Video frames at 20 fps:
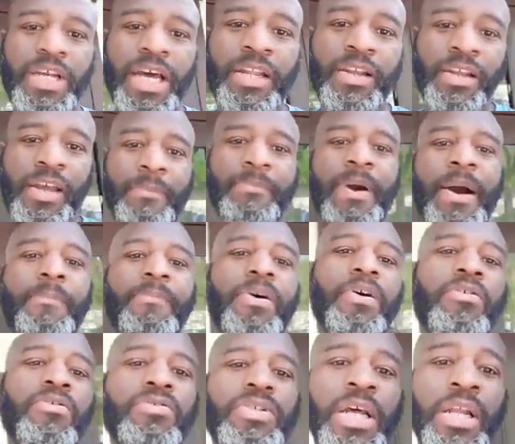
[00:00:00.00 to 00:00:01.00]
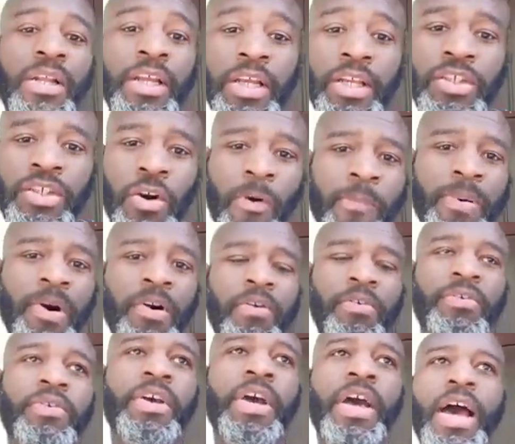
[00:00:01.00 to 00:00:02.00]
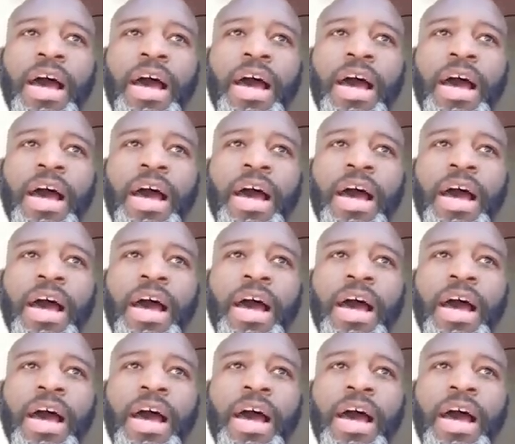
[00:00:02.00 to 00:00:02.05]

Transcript: I look at my posts, I look at your posts,